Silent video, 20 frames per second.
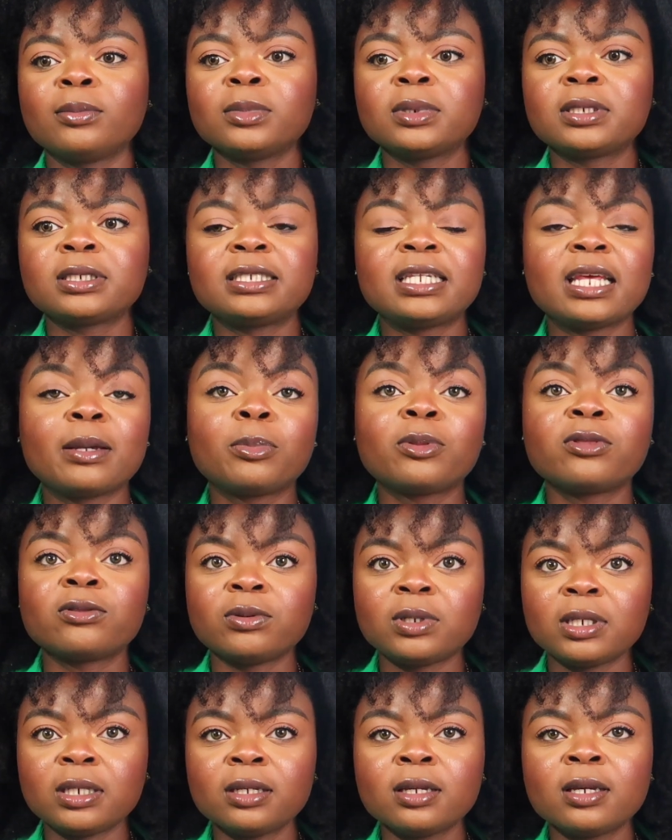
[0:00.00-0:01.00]
step
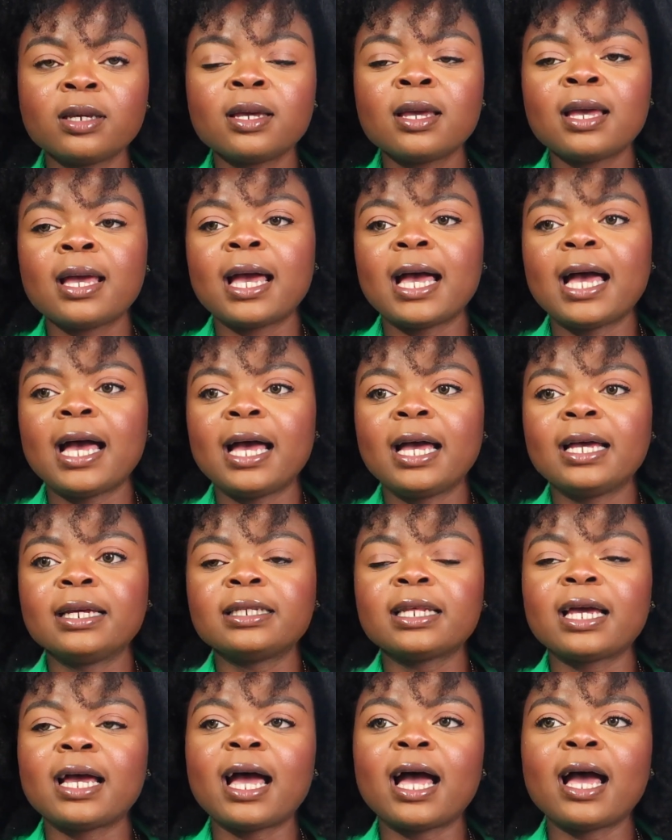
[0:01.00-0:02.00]
3
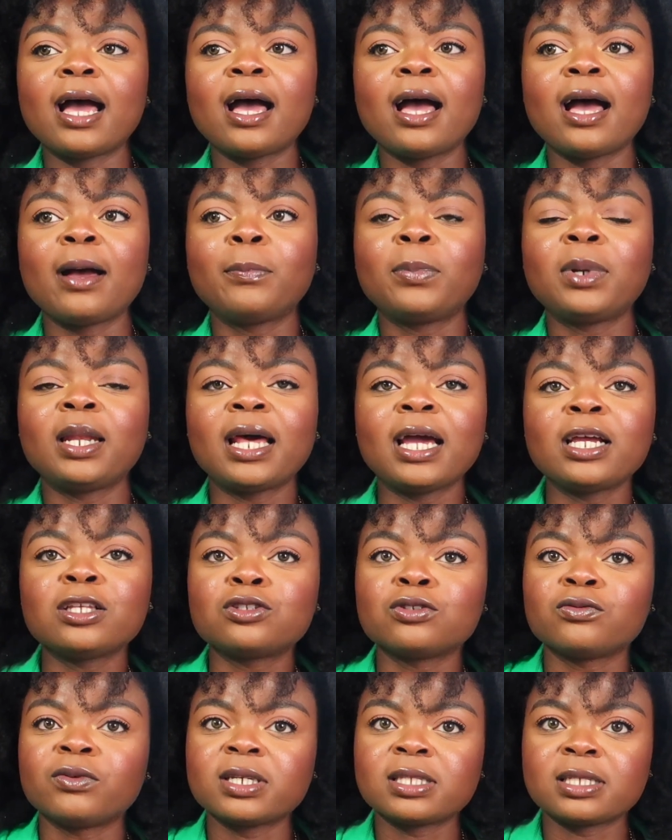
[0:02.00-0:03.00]
and apply
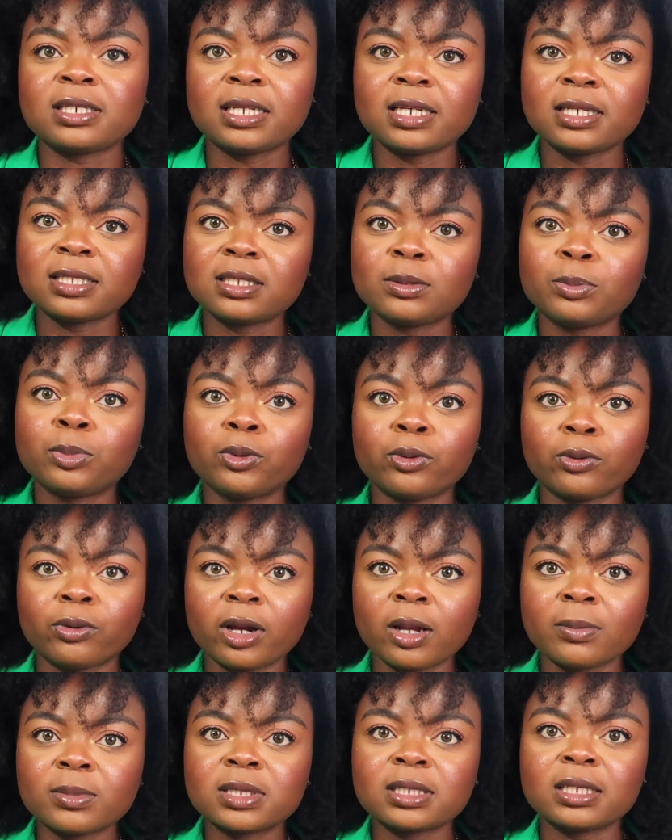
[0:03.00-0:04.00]
to residency
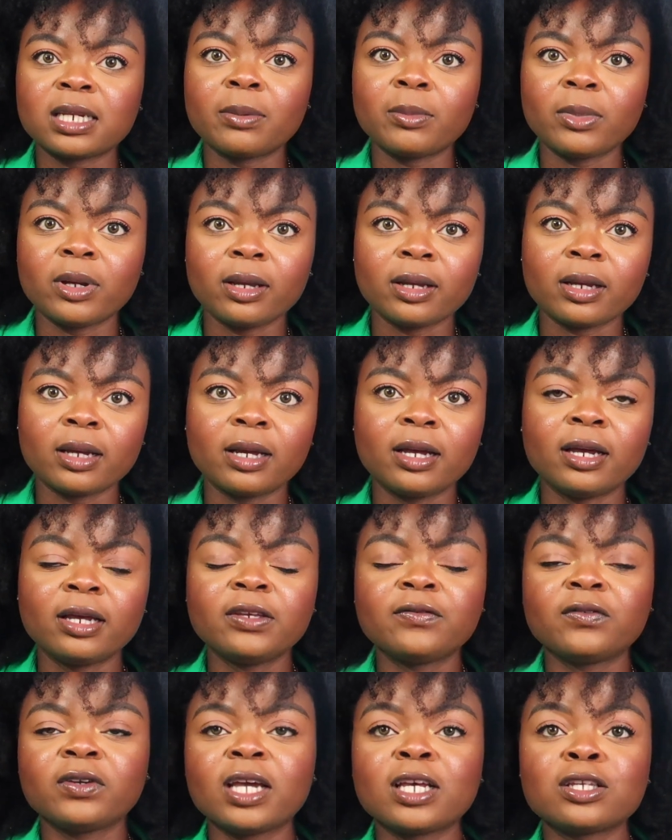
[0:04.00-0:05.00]
programs in America.
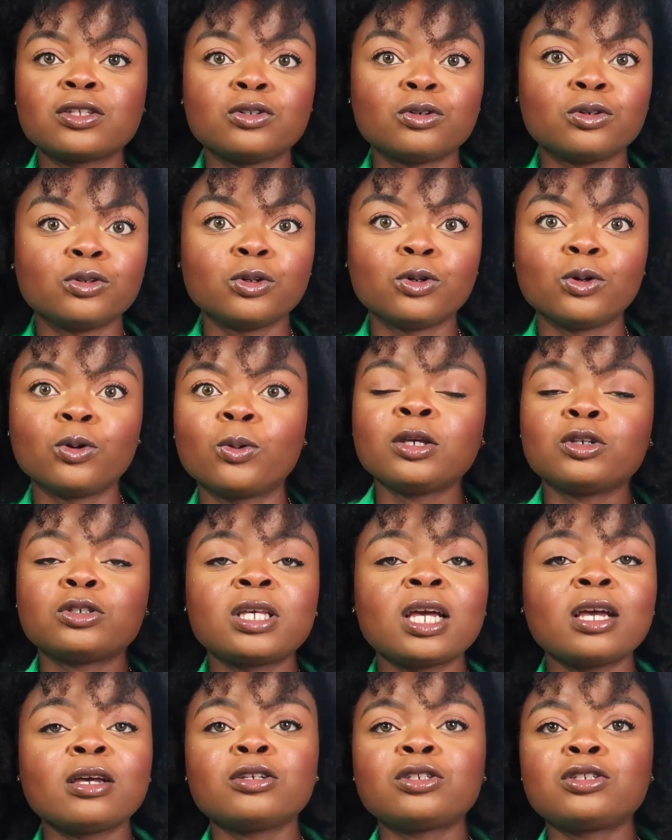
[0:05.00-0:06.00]
If you guys don't know, you
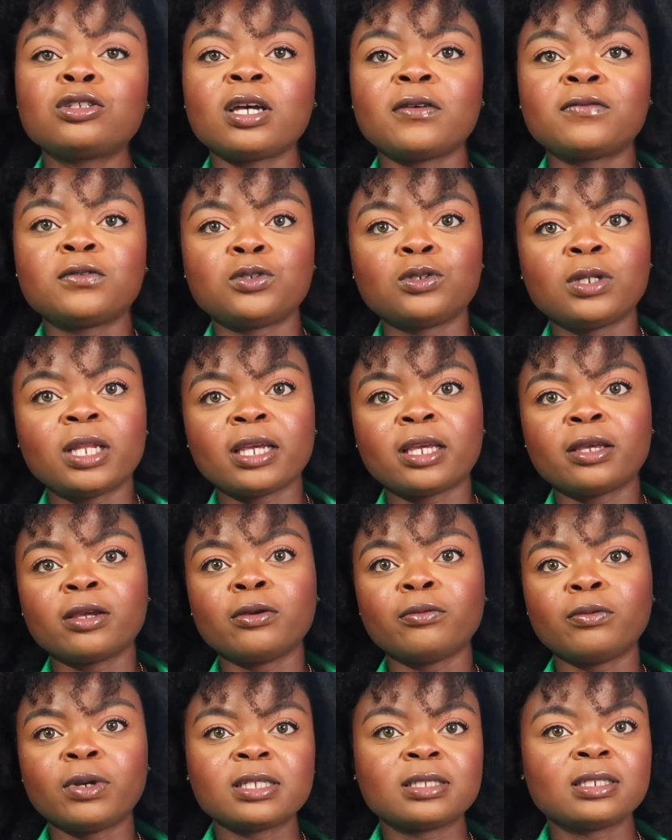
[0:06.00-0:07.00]
still have to do like
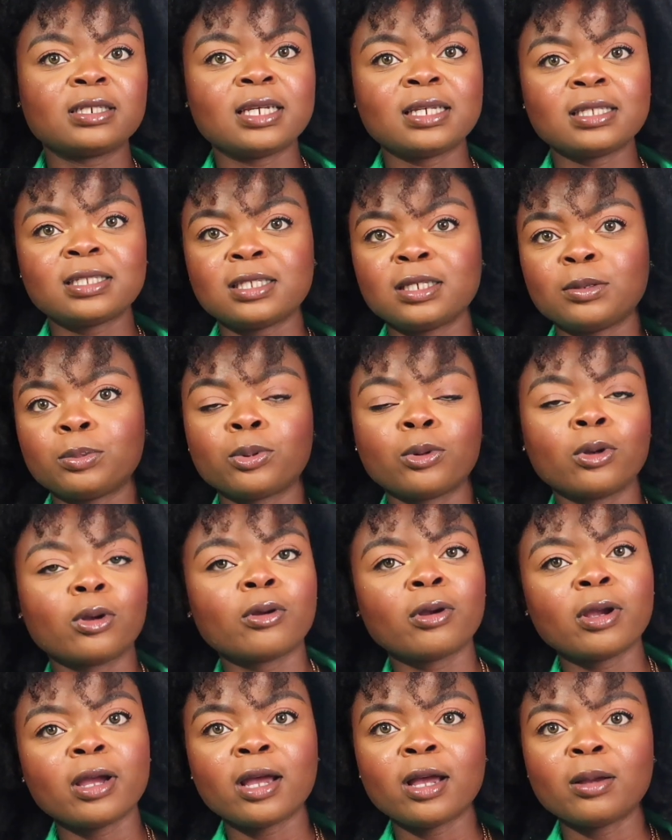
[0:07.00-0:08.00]
a residency
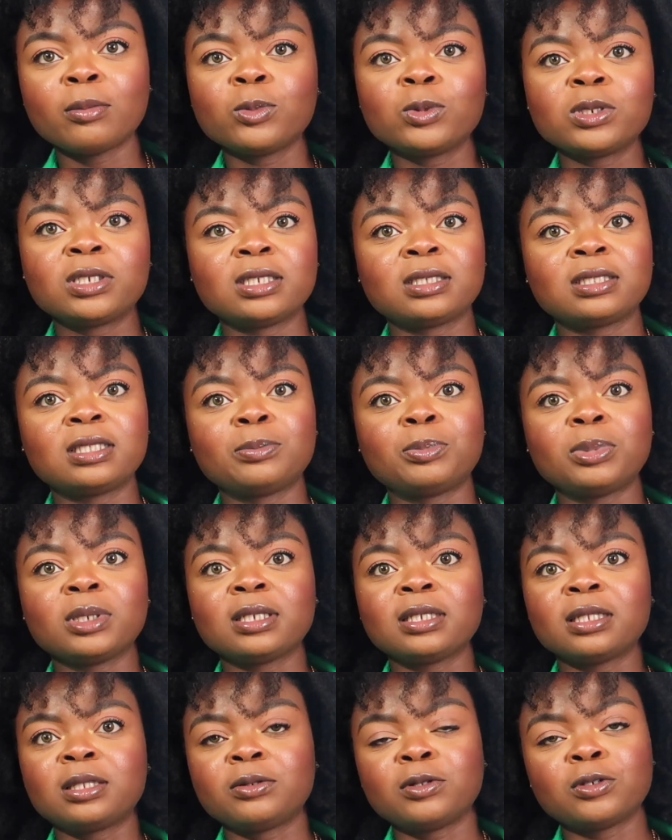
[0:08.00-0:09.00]
program, which is
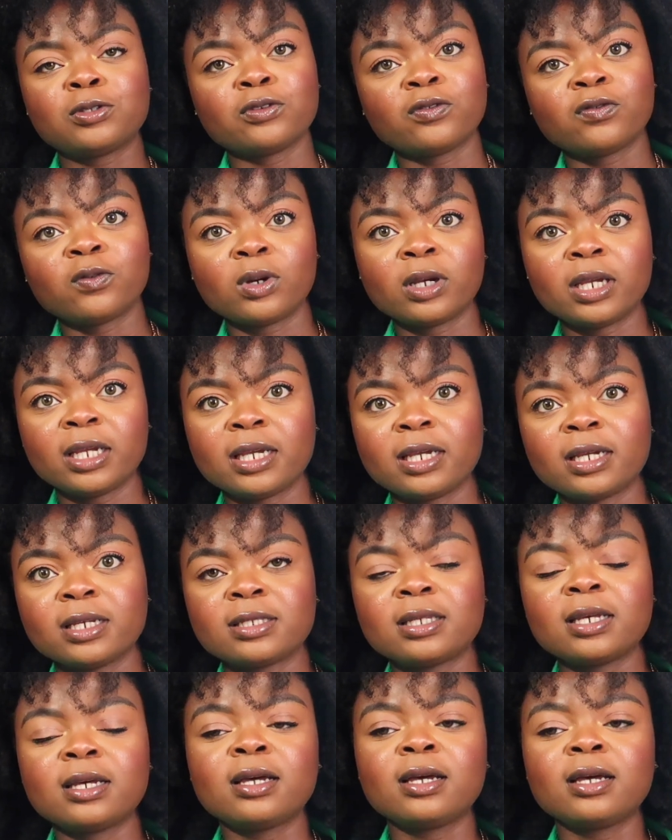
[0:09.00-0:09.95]
typically 3 to 4 years.